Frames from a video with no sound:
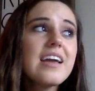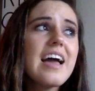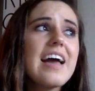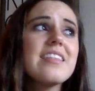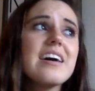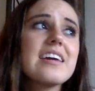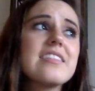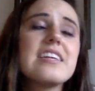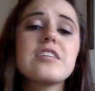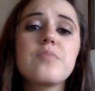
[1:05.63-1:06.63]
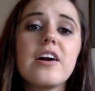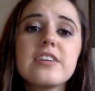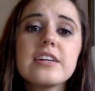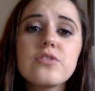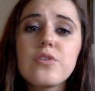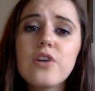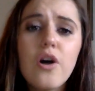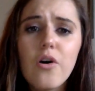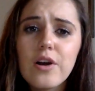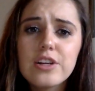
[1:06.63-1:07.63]
And like these projects aren't
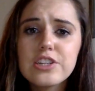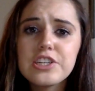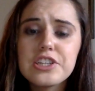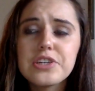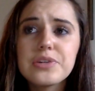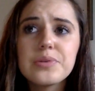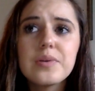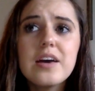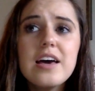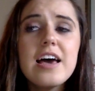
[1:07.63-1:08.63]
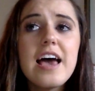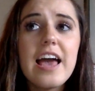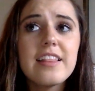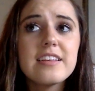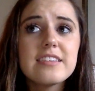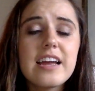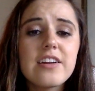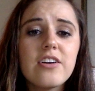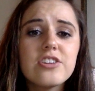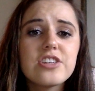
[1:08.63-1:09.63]
hard to do, and this
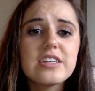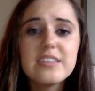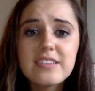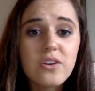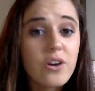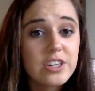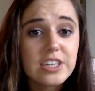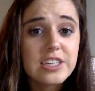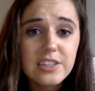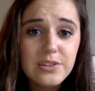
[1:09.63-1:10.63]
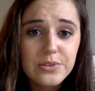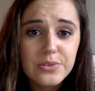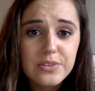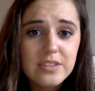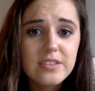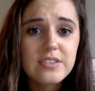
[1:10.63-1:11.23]
technology isn't hard to use.